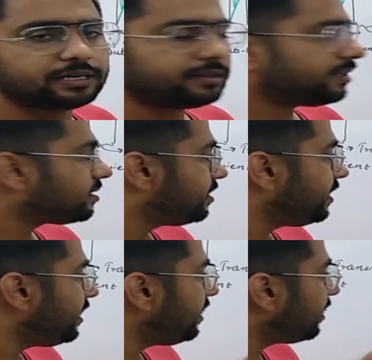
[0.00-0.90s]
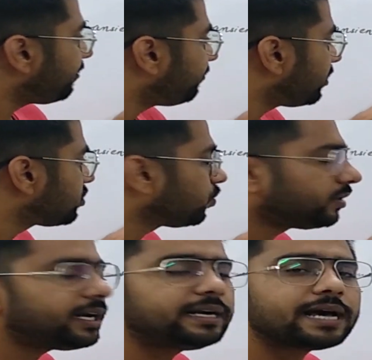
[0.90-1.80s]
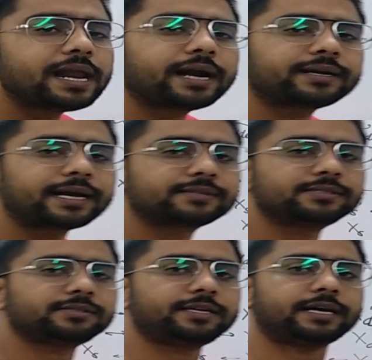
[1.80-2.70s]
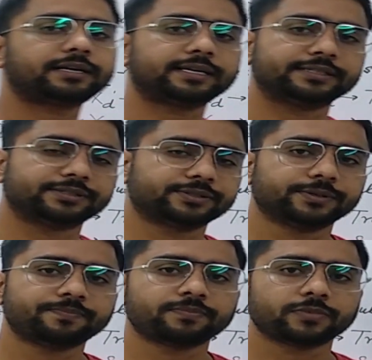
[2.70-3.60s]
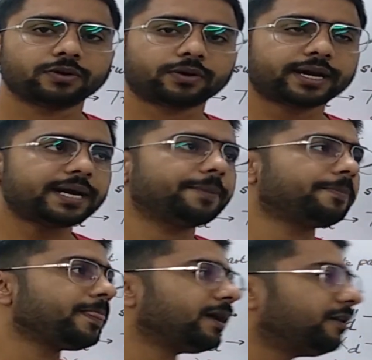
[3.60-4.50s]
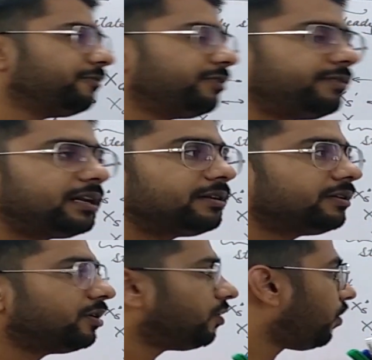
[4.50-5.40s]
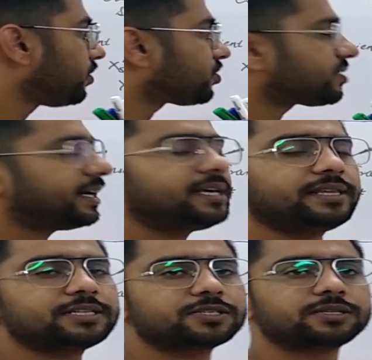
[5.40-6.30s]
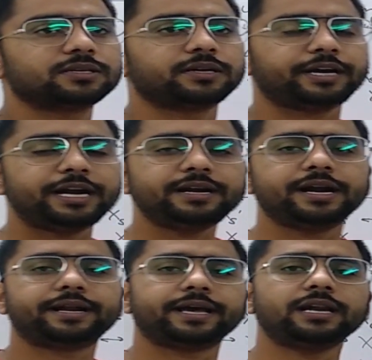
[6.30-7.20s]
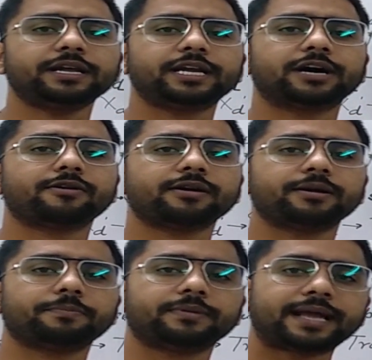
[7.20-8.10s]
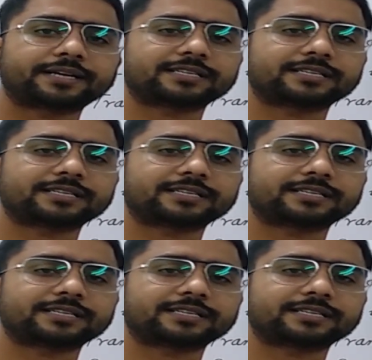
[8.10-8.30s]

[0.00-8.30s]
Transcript: This D refers to the direct axis reactance. Okay, we will also study this in detail in our next